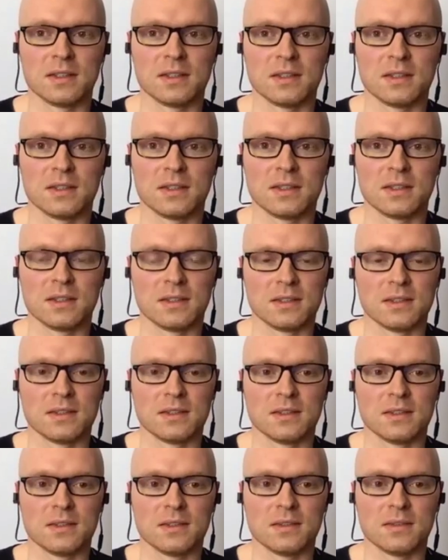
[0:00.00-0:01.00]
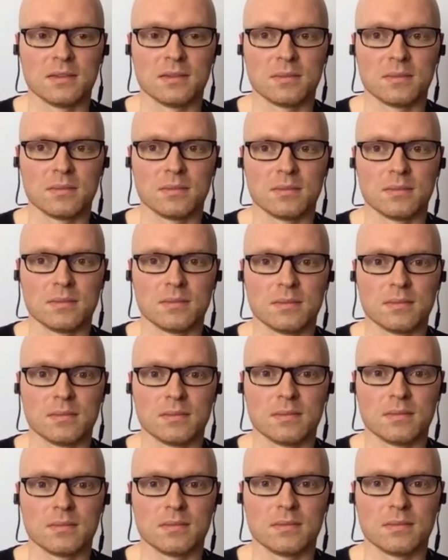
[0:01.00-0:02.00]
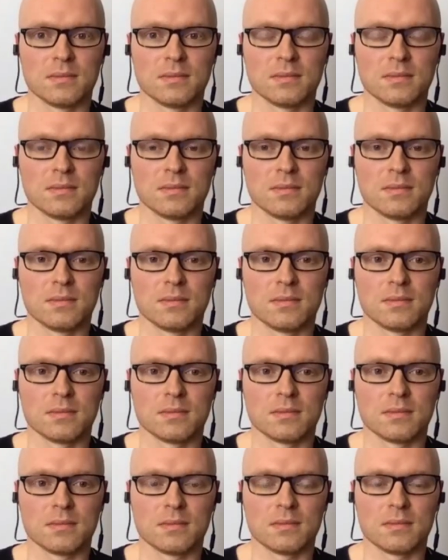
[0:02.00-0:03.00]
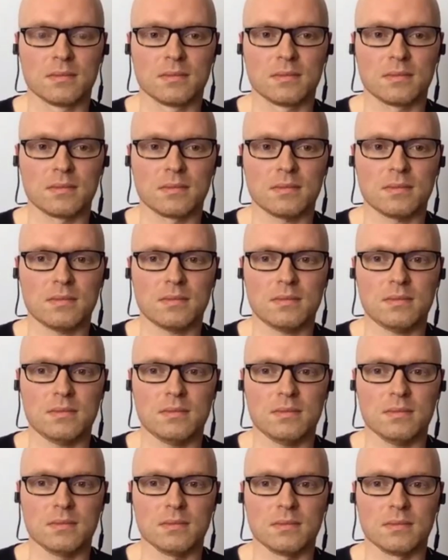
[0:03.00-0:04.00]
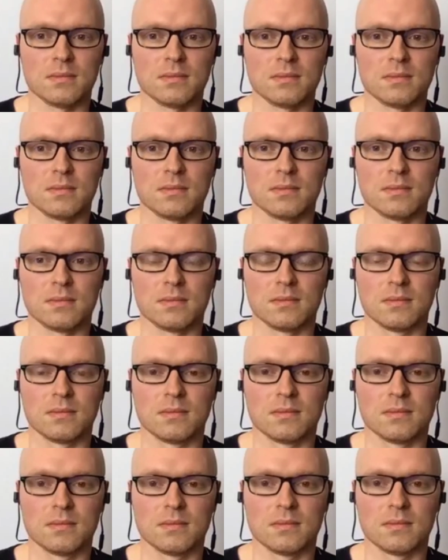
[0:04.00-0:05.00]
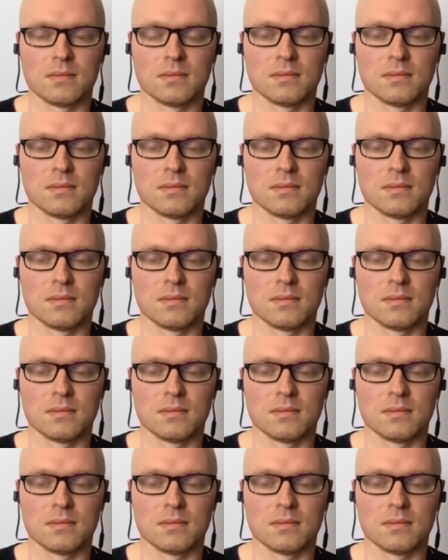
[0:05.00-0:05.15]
The person shown says nothing.